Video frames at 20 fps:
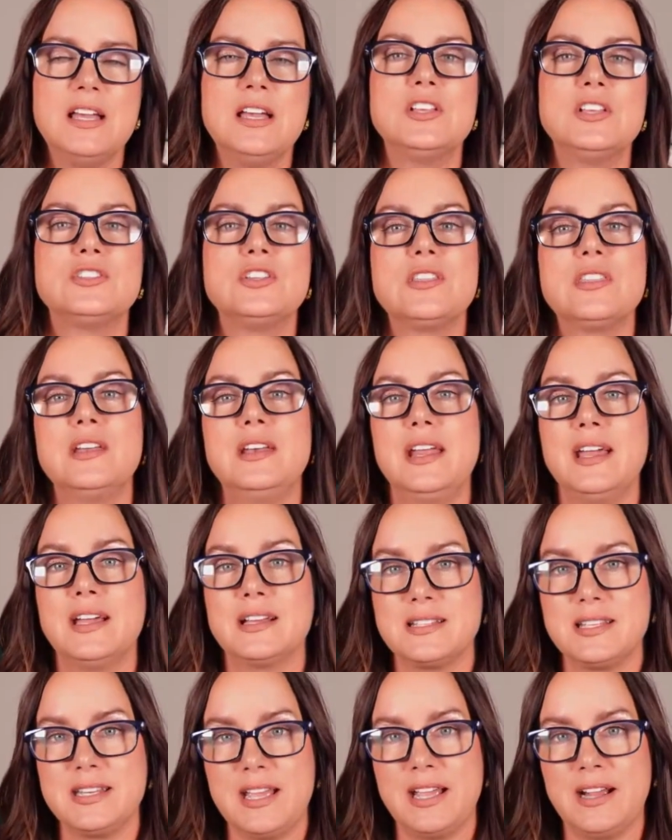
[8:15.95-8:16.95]
So the
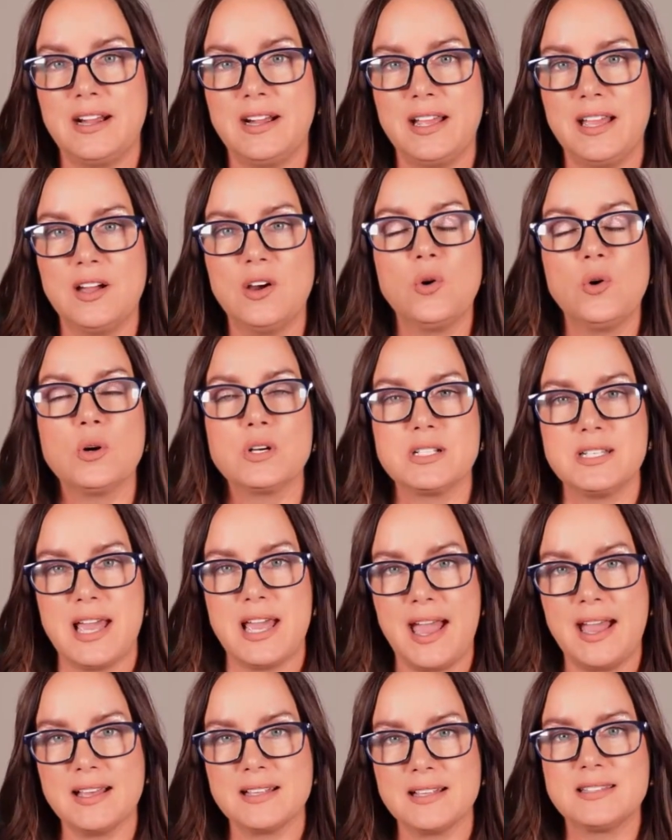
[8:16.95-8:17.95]
next area or
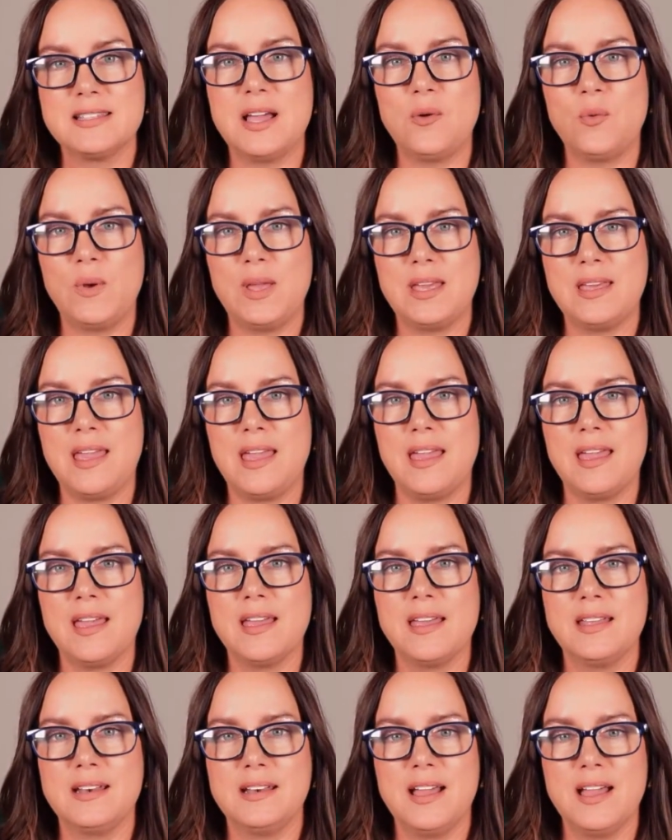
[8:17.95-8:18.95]
task that we
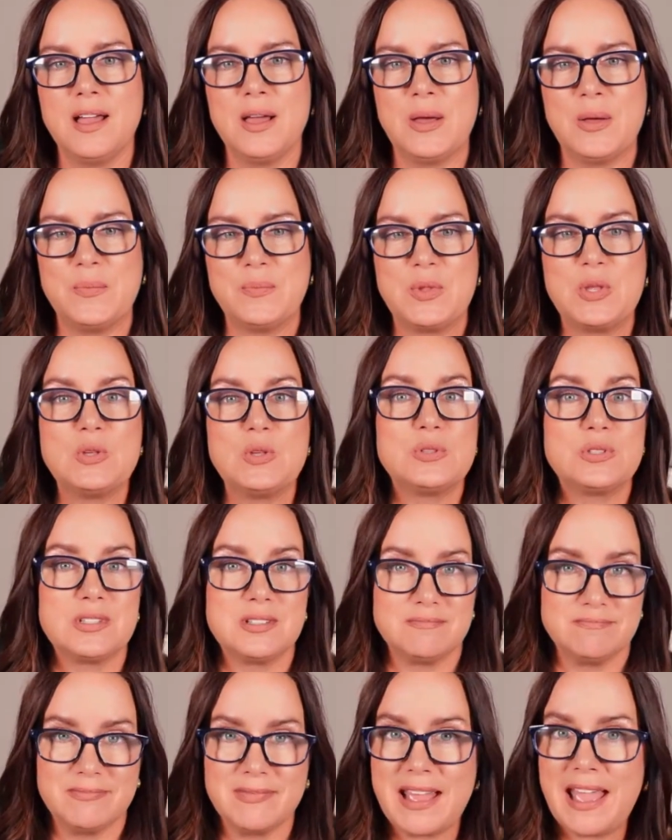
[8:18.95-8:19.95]
can use
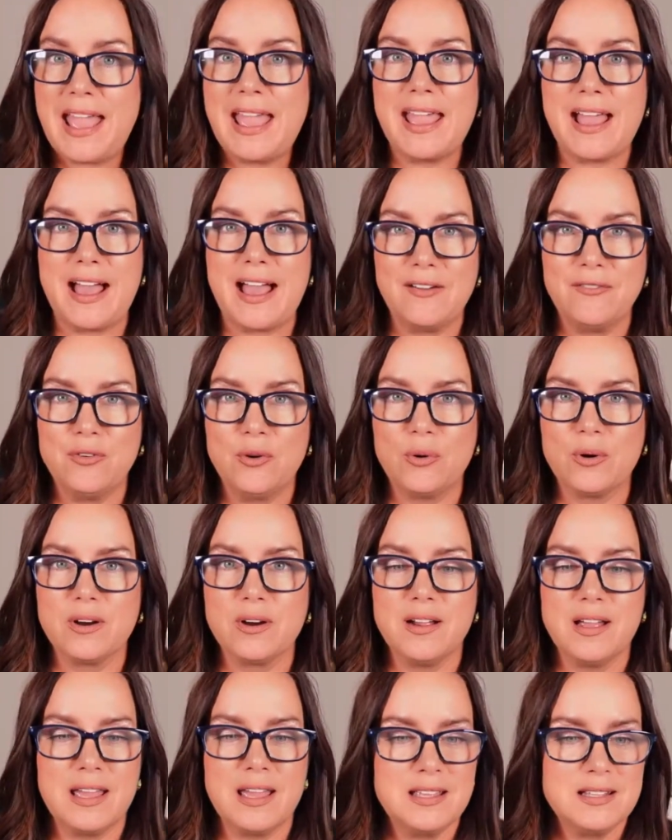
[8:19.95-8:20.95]
AI
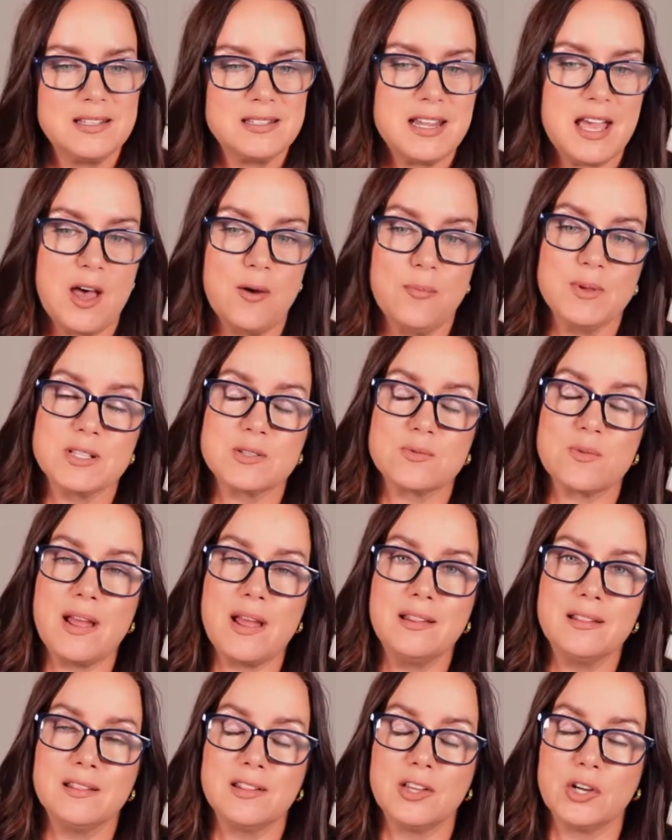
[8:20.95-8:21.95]
for is to help us
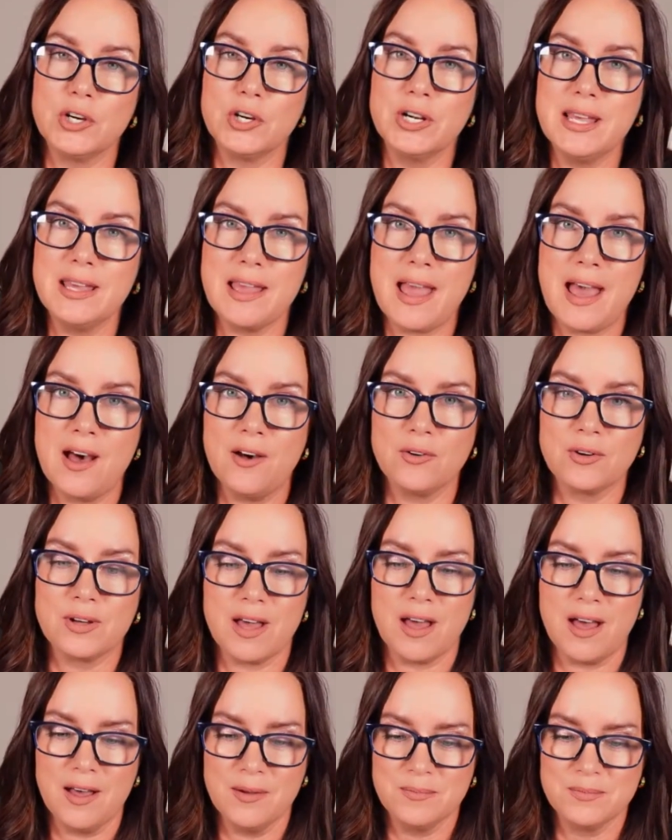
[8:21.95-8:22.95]
write learning
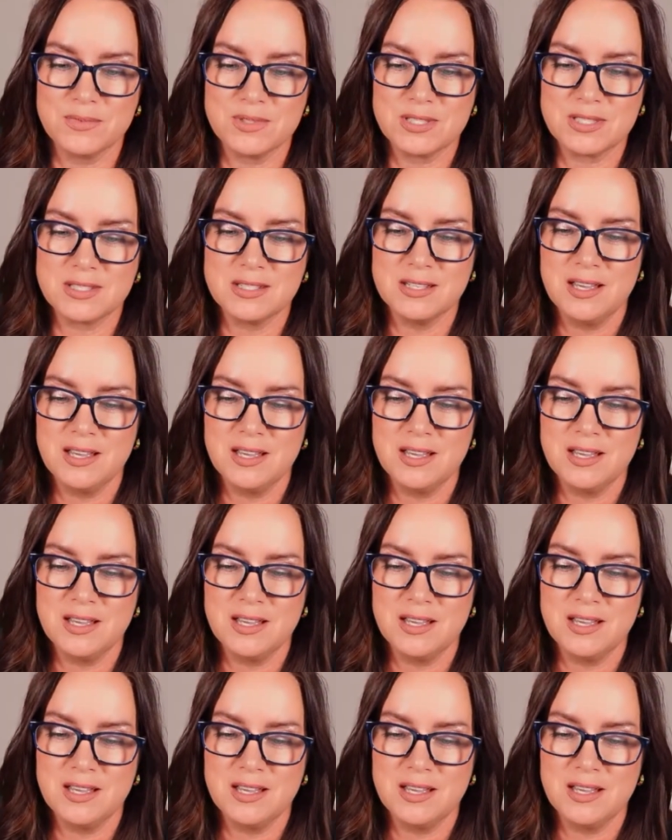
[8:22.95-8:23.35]
outcomes.